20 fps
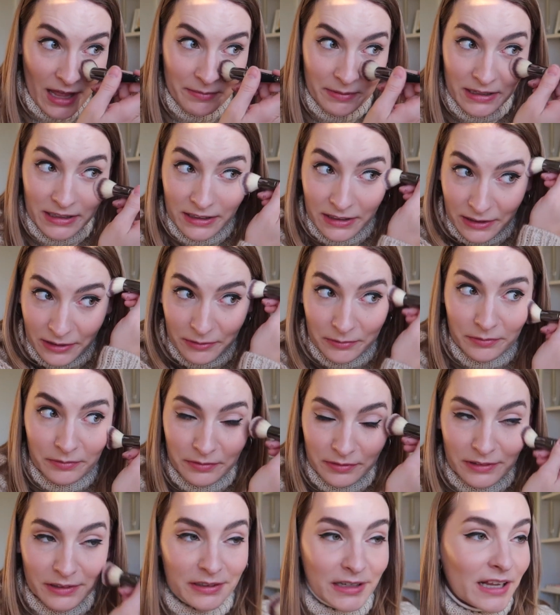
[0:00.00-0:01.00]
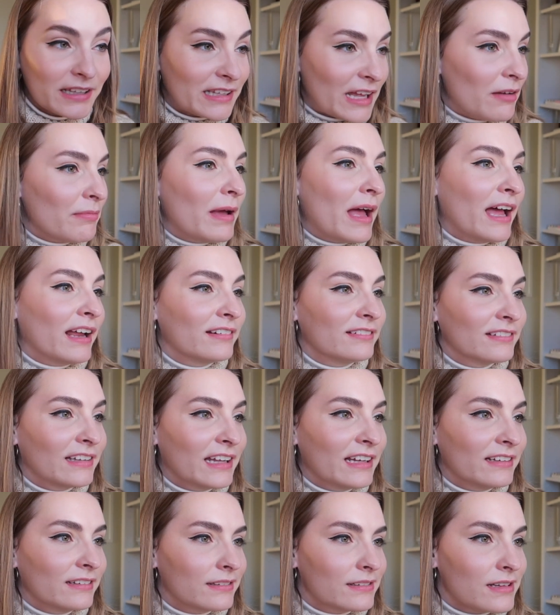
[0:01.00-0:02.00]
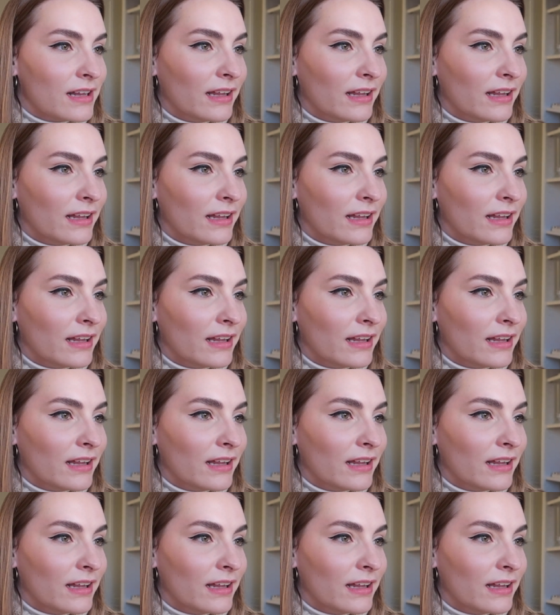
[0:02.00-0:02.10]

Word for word: I mean they're they're not that bad like it's